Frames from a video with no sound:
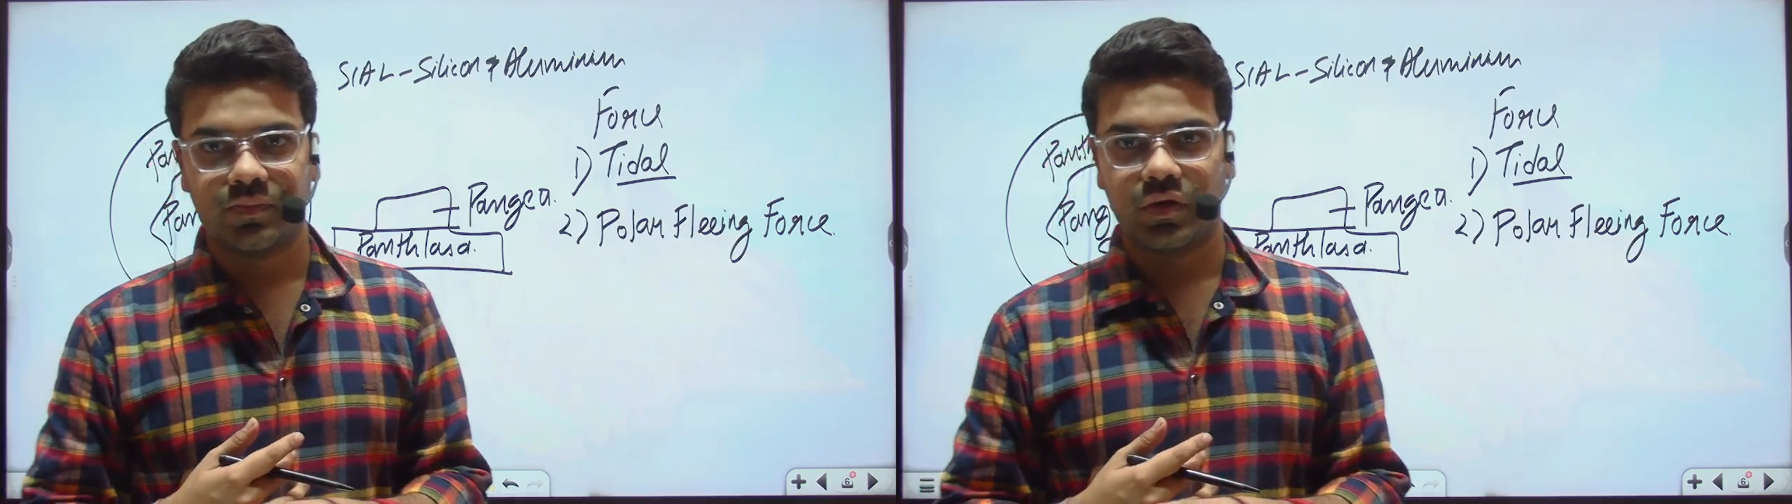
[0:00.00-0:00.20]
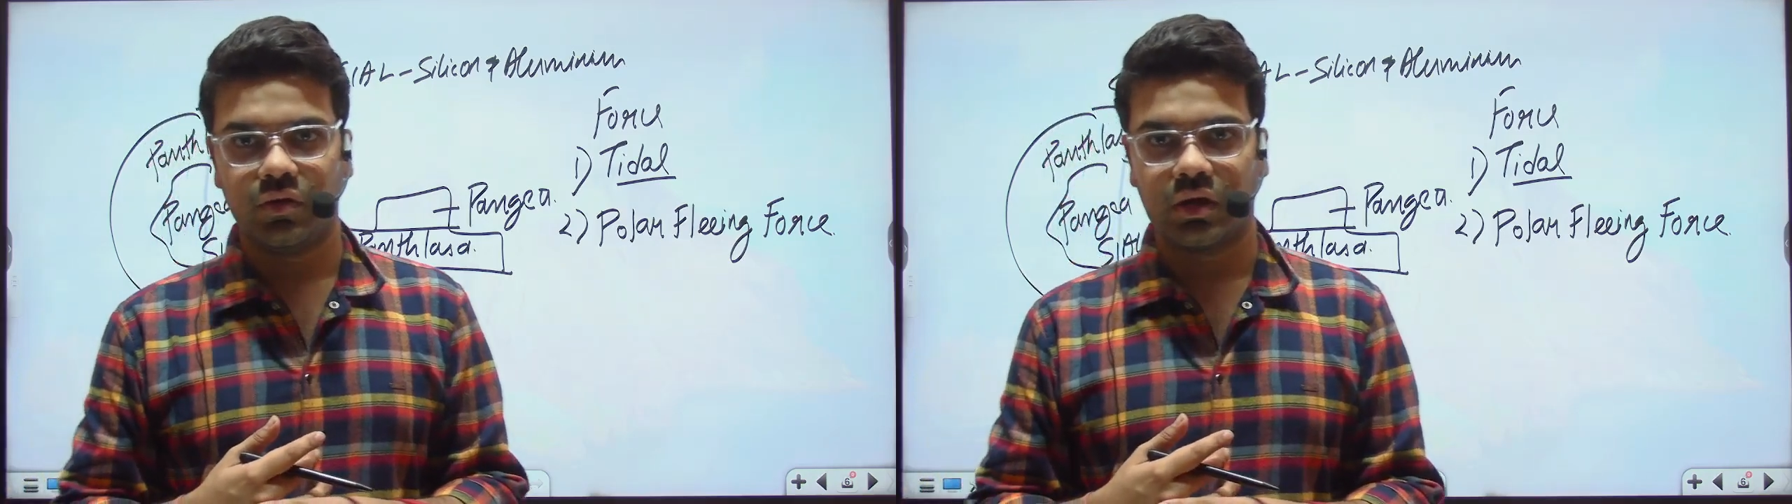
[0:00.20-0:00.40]

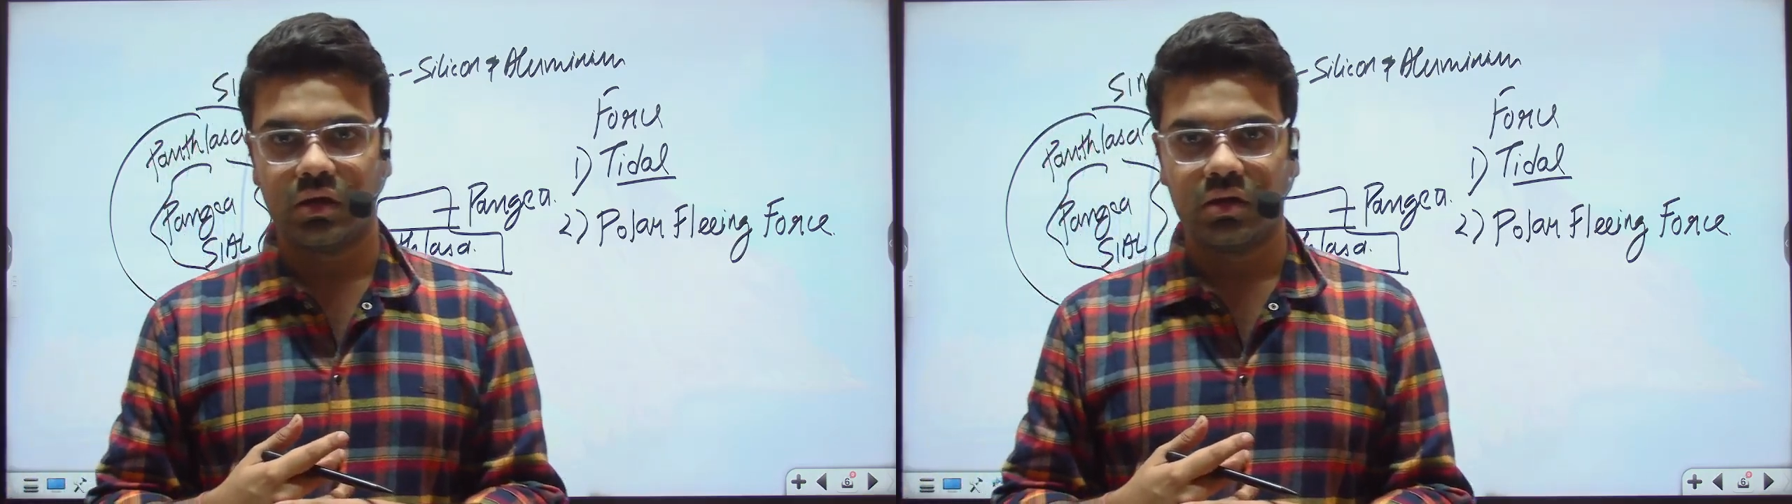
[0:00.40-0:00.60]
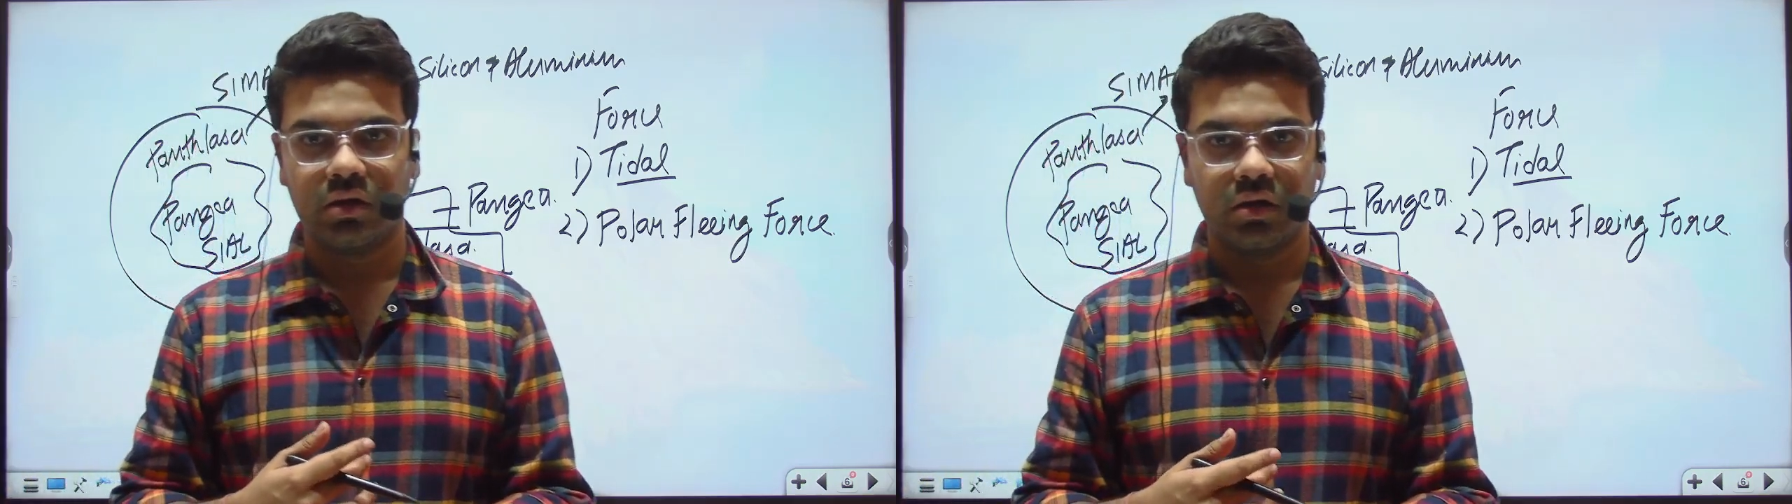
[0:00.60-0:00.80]
Okay,
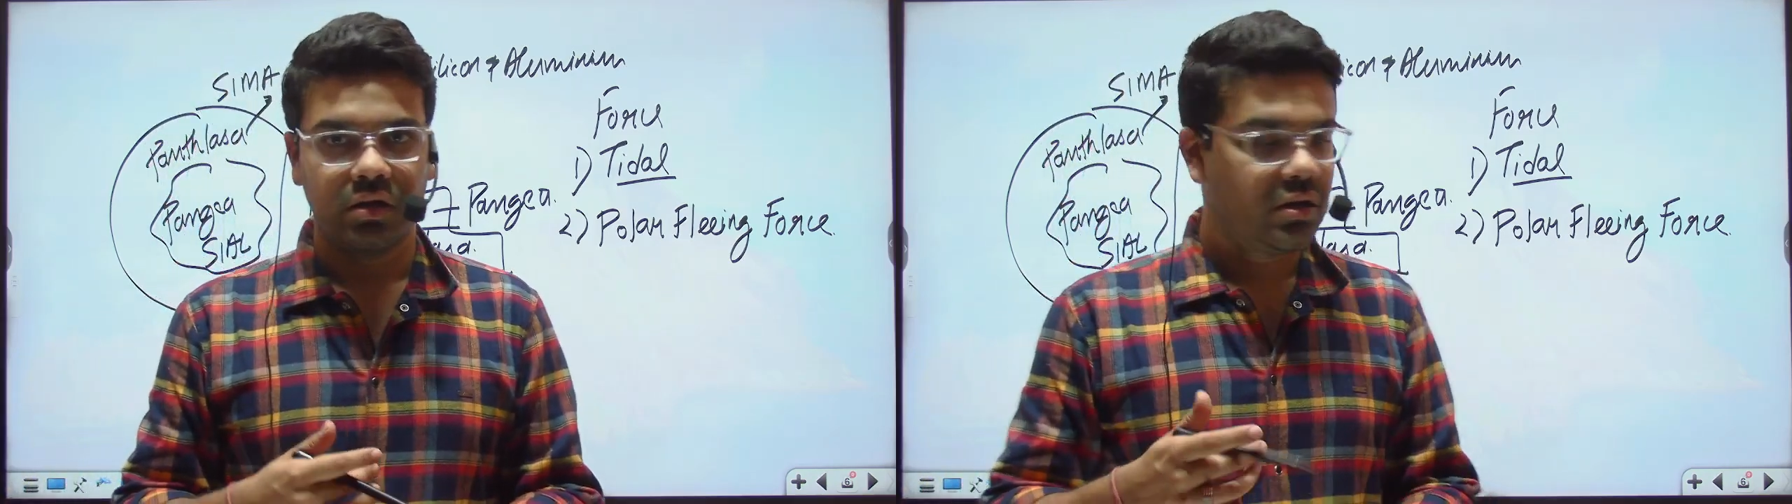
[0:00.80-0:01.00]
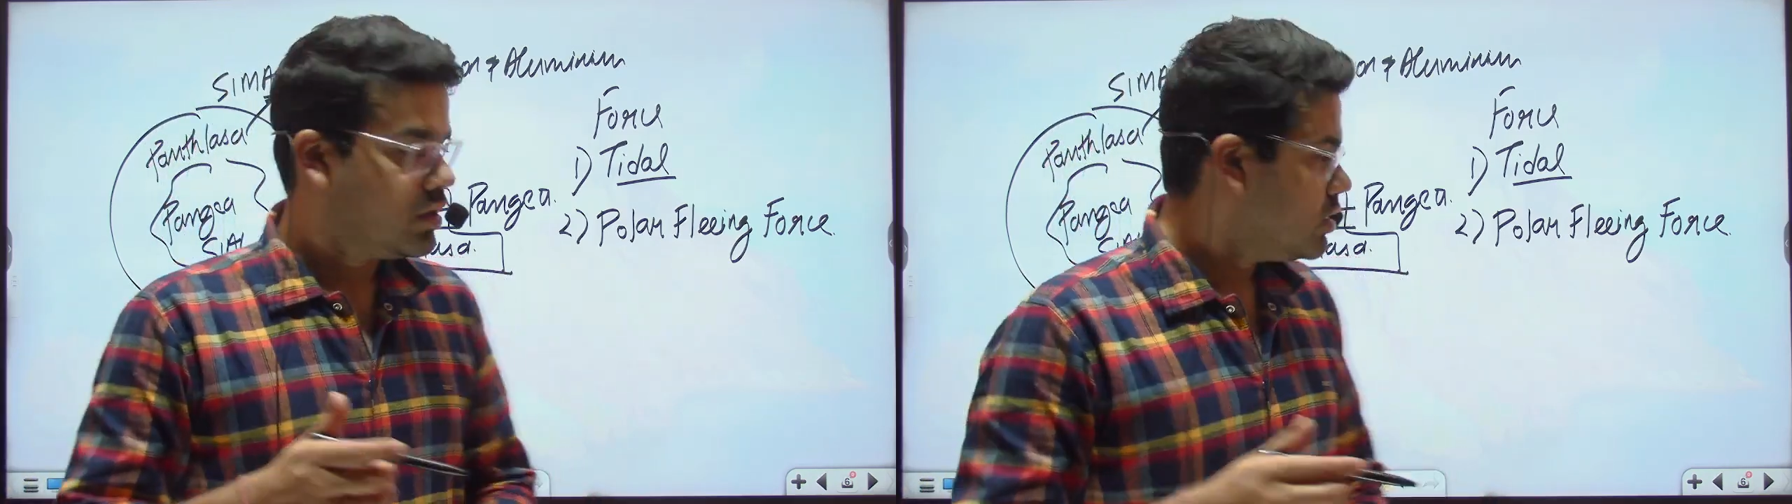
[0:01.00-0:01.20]

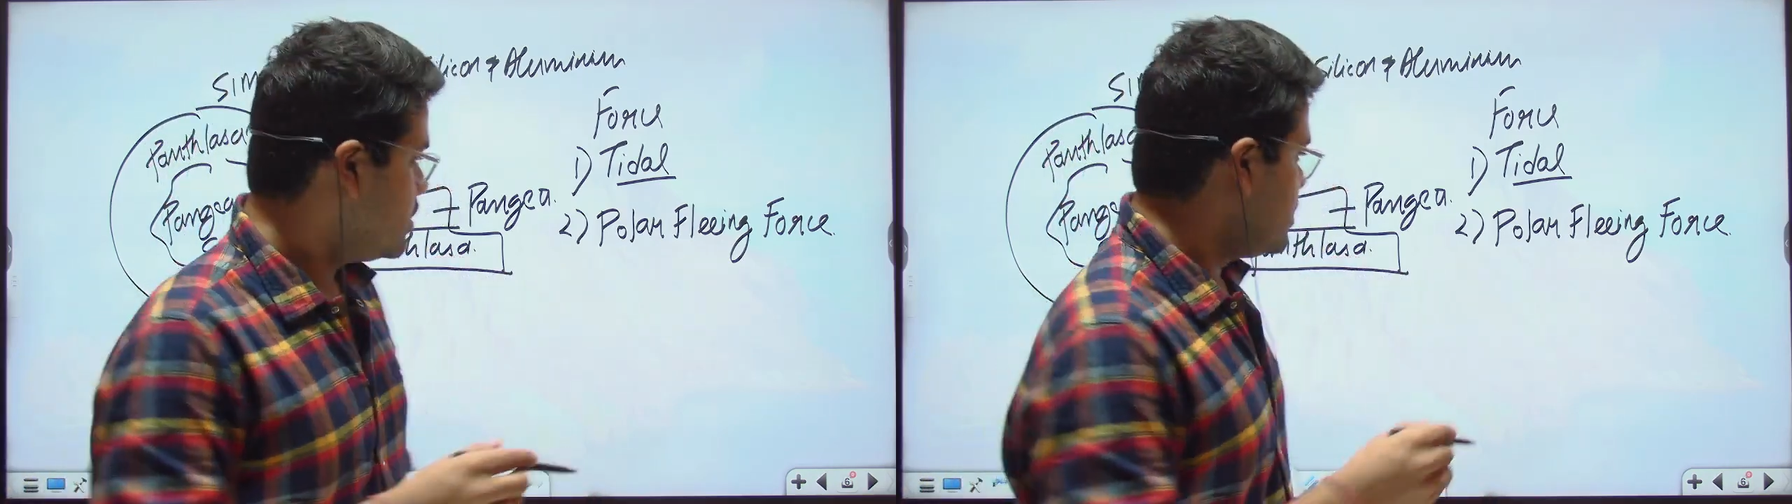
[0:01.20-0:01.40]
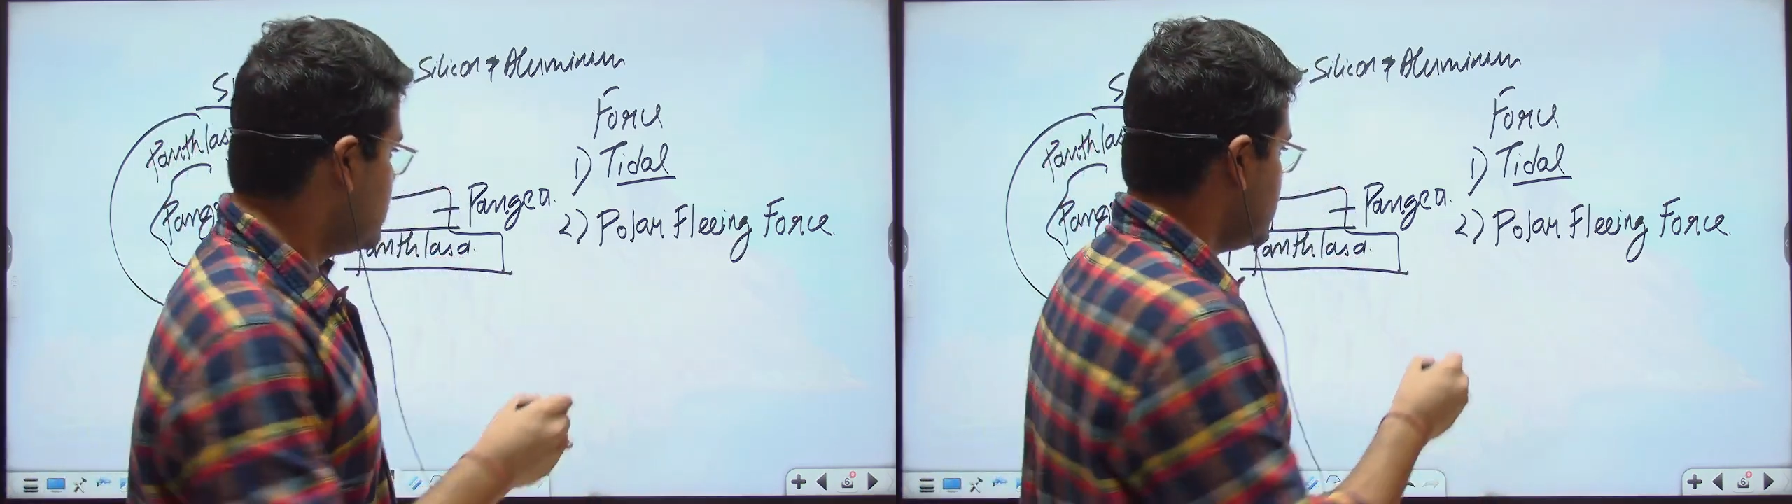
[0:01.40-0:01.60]

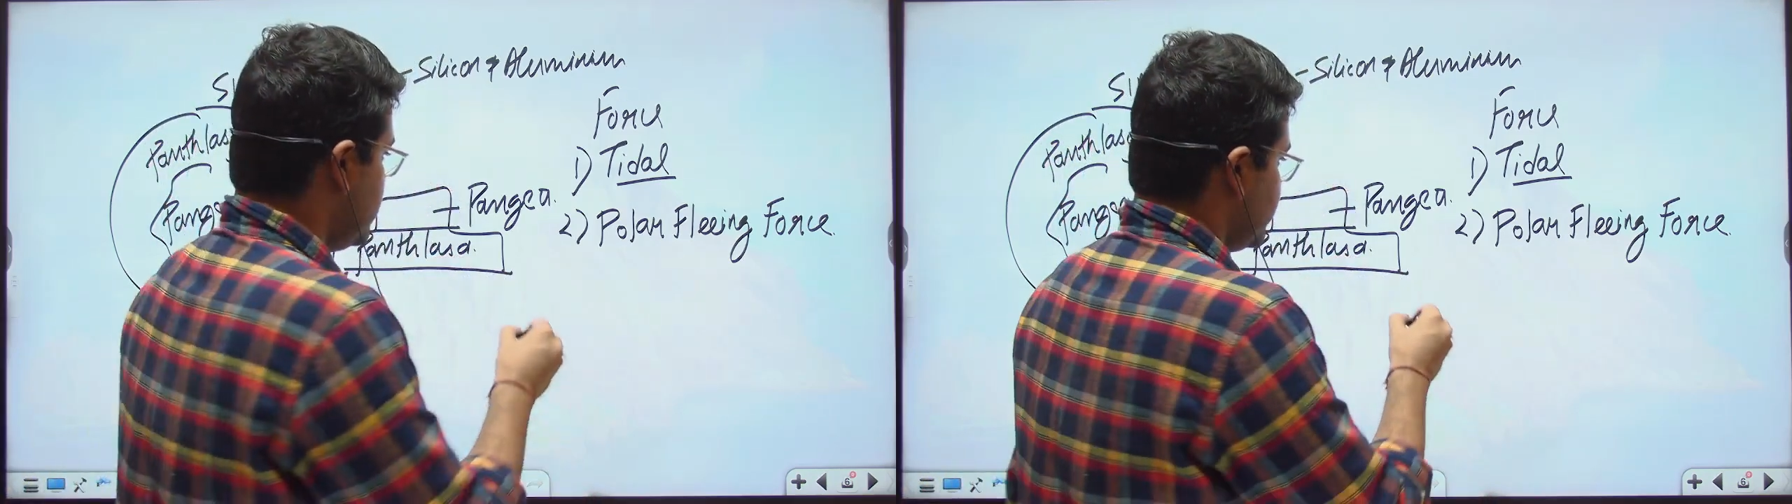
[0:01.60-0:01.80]
the